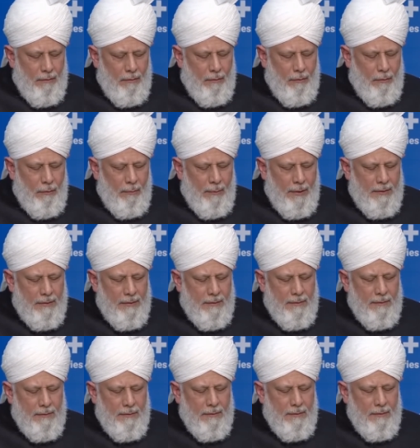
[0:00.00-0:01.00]
no
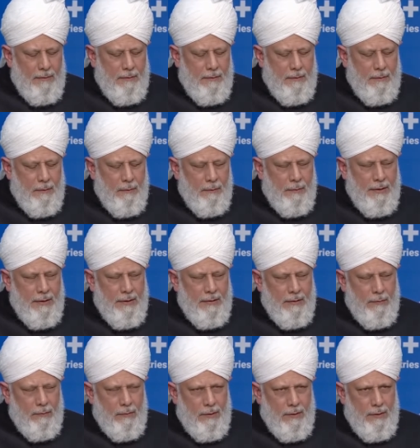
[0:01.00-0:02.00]
matter where in
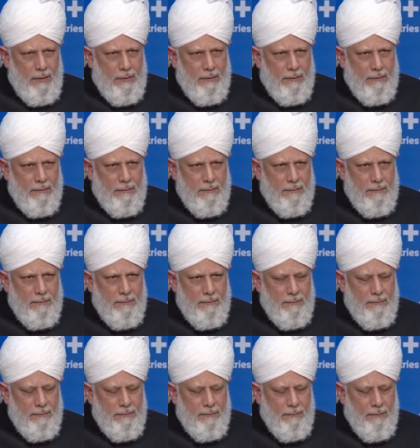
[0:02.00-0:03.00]
the world
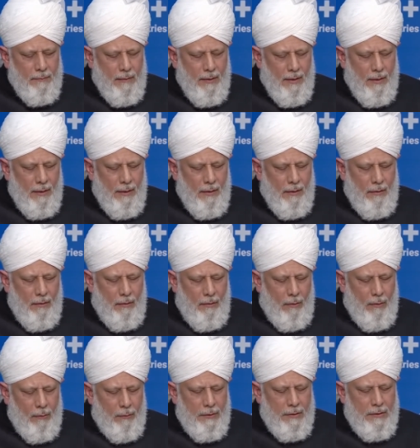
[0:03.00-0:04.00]

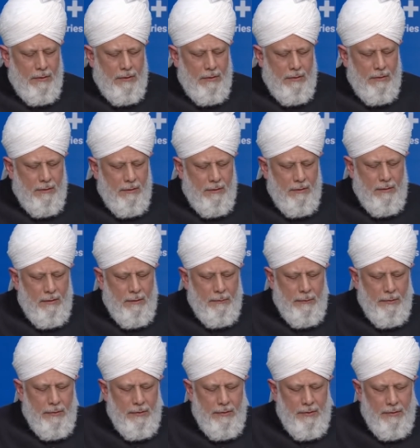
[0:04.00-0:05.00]
or which
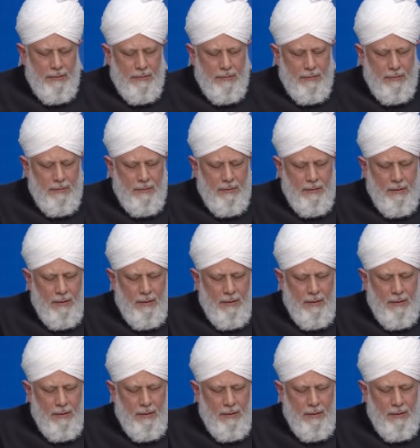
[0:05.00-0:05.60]
communities